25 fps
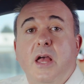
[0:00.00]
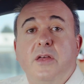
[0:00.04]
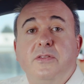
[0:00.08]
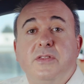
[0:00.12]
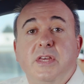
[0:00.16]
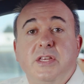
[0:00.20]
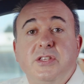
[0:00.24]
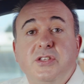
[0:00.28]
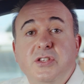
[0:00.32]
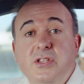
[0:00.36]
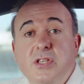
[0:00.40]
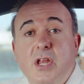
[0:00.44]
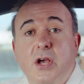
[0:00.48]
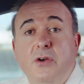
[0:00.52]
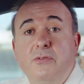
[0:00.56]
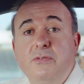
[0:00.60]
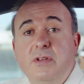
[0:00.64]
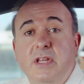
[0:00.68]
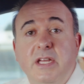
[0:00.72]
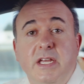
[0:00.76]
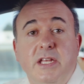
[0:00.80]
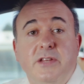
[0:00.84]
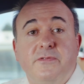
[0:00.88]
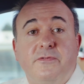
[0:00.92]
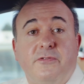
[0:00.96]
There's no
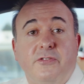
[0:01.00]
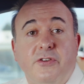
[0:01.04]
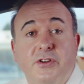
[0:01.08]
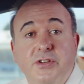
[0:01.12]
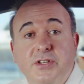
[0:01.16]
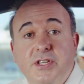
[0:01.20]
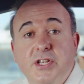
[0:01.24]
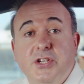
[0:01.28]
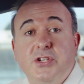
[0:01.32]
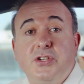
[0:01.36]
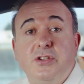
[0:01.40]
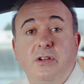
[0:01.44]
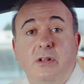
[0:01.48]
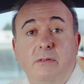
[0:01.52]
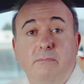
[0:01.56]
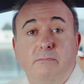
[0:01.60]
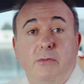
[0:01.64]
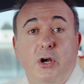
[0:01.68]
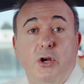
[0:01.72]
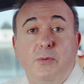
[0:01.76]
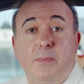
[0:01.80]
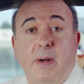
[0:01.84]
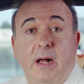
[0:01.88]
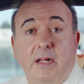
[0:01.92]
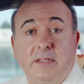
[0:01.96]
need for additional
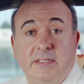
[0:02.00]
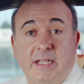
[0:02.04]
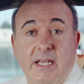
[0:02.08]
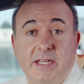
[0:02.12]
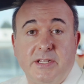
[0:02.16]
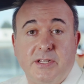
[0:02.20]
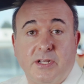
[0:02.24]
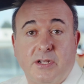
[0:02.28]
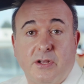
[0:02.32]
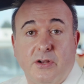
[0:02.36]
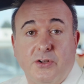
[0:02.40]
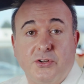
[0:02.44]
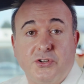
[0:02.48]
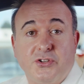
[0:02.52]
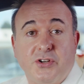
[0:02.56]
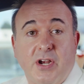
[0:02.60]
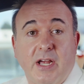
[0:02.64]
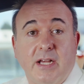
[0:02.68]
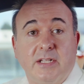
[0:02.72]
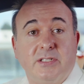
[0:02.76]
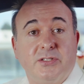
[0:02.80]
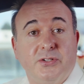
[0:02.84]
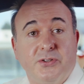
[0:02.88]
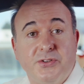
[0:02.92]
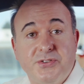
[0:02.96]
mobile data
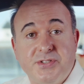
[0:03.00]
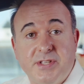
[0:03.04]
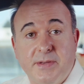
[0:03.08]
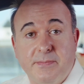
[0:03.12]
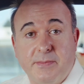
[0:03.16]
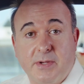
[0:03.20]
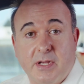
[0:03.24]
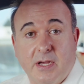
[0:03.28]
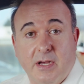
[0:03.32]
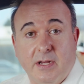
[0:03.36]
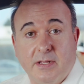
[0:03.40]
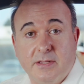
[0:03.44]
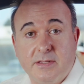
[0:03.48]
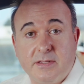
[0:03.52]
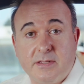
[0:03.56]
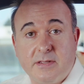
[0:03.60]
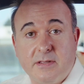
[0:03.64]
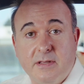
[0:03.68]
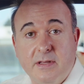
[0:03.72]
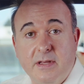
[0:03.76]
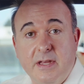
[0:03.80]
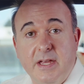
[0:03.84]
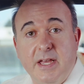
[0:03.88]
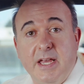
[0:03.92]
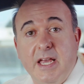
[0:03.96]
contracts or SIM cards.
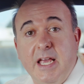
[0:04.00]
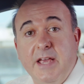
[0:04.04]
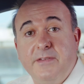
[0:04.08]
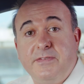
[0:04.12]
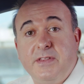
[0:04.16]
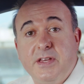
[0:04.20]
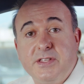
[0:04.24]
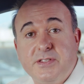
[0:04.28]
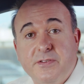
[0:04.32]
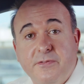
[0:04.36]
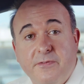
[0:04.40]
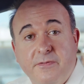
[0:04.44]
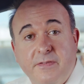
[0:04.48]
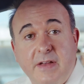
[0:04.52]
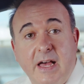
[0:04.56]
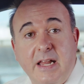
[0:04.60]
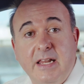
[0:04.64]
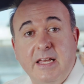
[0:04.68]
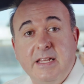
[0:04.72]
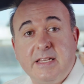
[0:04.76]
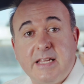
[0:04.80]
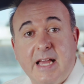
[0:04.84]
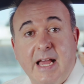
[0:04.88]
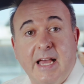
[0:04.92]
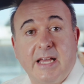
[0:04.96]
If there's a
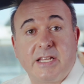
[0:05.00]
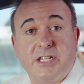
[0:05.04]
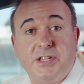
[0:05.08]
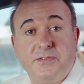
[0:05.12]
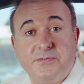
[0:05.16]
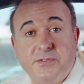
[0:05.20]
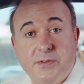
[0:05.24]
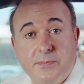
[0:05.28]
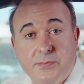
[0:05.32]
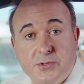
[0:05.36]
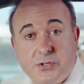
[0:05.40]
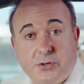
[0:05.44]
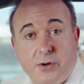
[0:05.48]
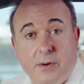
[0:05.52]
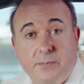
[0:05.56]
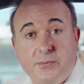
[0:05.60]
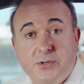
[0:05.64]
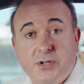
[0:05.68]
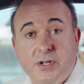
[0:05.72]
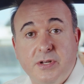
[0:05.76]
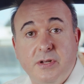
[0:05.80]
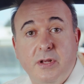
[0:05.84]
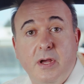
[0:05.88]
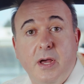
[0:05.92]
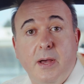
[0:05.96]
valid active
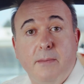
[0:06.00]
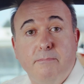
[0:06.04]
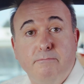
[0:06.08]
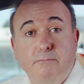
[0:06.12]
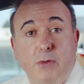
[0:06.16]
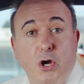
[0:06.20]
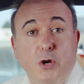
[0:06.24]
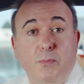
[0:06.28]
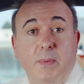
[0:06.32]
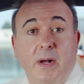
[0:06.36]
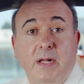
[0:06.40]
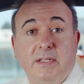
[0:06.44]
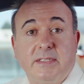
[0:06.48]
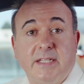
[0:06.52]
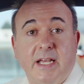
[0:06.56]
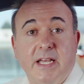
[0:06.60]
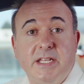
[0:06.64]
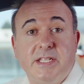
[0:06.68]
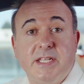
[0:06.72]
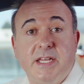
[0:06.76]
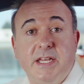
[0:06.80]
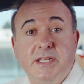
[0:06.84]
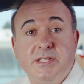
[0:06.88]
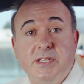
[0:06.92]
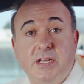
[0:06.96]
subscription, mobile
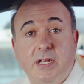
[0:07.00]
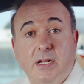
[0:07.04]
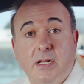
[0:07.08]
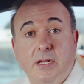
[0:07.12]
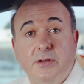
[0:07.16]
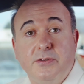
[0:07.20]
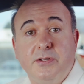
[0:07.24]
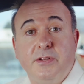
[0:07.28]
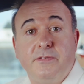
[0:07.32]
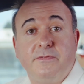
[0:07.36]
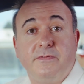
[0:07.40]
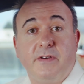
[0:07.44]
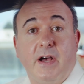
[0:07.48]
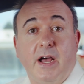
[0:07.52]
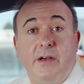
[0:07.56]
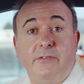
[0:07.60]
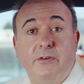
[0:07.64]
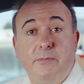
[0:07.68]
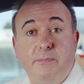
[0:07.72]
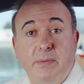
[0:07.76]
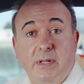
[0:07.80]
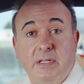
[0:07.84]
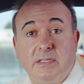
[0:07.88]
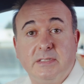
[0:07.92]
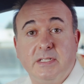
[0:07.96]
data is included via
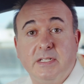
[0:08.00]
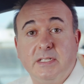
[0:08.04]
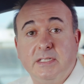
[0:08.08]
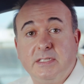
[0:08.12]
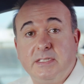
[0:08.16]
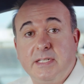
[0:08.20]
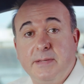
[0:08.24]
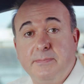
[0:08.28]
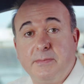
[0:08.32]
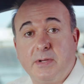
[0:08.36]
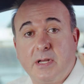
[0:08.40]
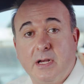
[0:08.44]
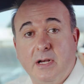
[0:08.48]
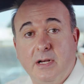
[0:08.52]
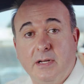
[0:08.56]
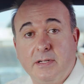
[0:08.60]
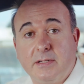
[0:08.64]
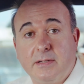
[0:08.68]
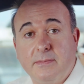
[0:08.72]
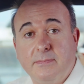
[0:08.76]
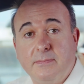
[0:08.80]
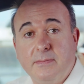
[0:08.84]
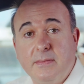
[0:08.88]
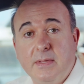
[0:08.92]
a built-in SIM card.